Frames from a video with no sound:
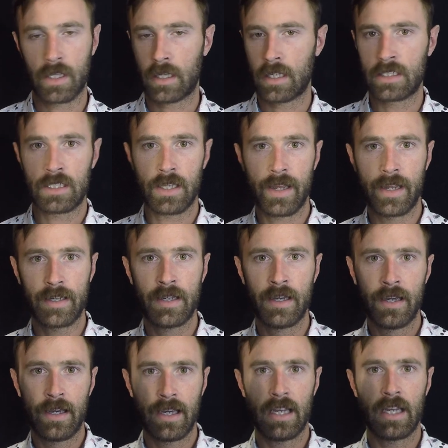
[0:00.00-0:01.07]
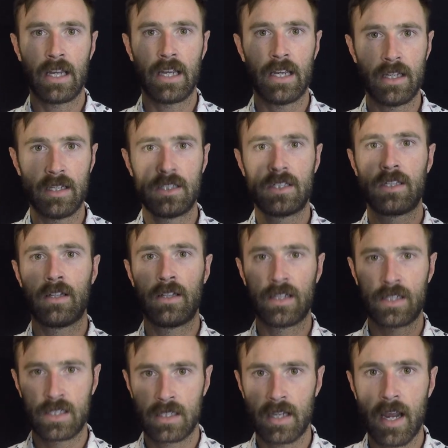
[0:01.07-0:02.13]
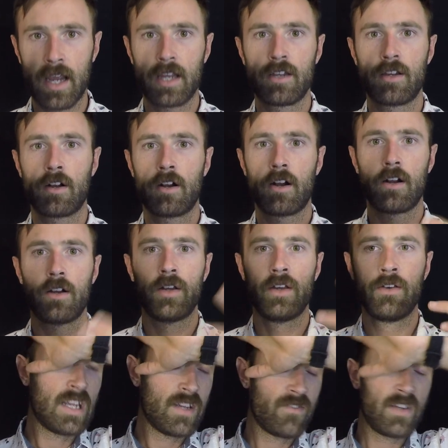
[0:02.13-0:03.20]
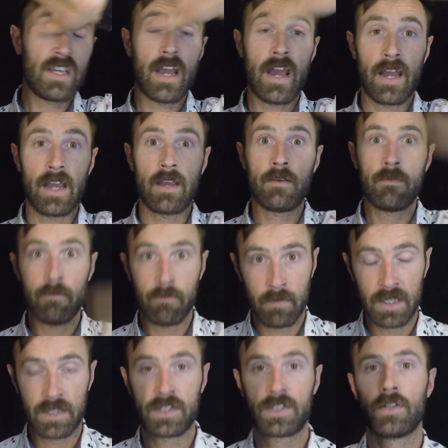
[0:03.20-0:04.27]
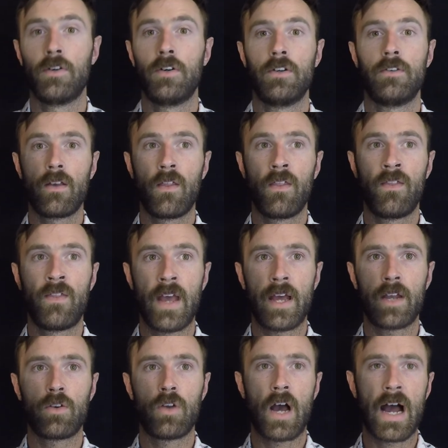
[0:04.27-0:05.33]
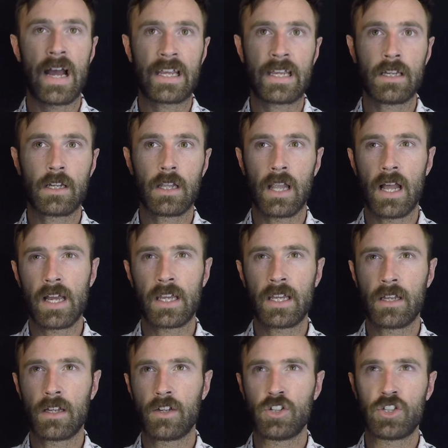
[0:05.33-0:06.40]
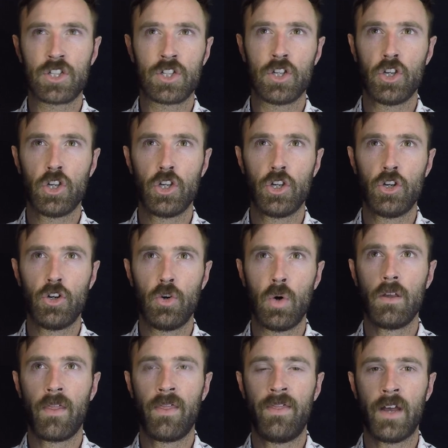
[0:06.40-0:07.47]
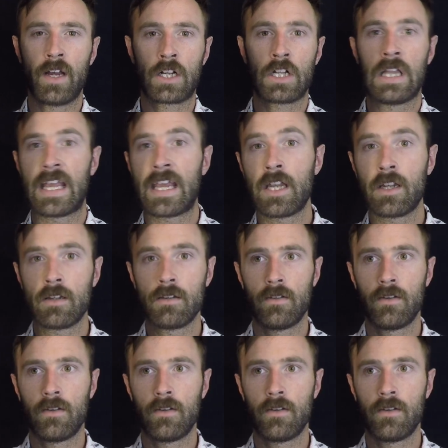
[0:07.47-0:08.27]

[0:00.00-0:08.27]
Like I said, it is the standard EVA midsole that I could liken to the Clayton